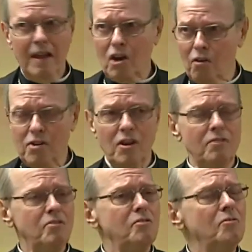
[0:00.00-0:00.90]
encourage
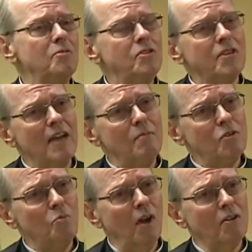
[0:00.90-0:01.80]
others to do the same
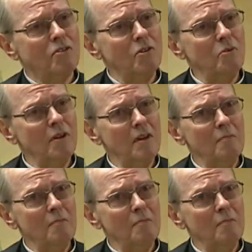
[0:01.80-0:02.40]
as well too.